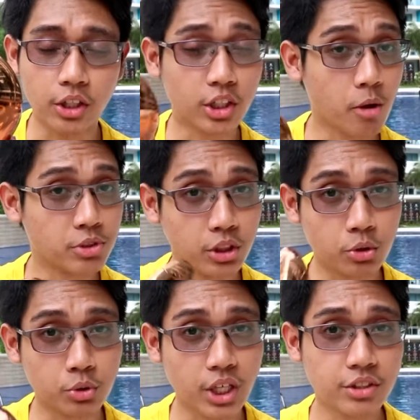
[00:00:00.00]
It comes in
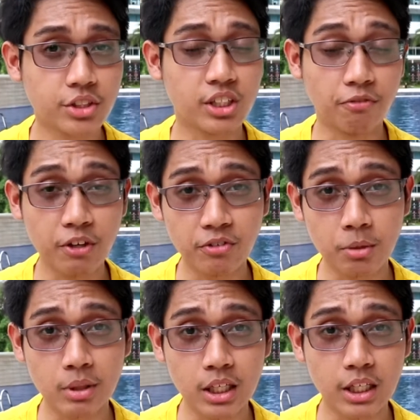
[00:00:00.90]
two sizes, the 50
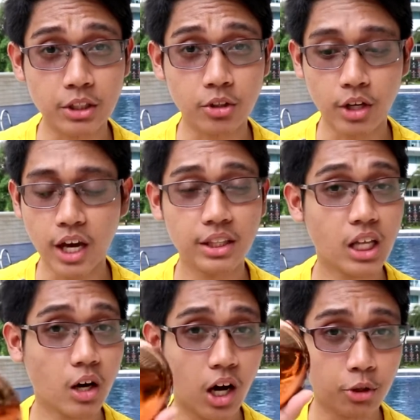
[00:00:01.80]
ml and
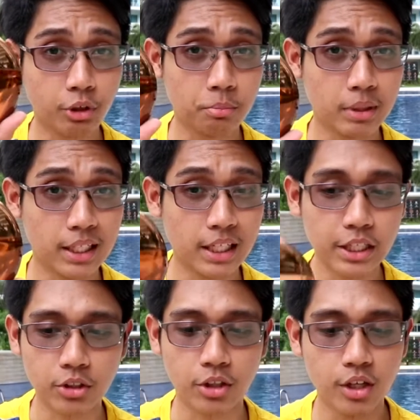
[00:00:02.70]
the 100
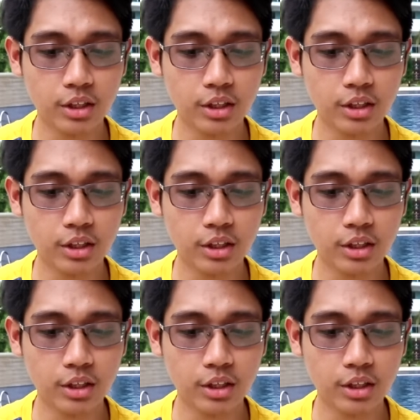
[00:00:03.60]
ml.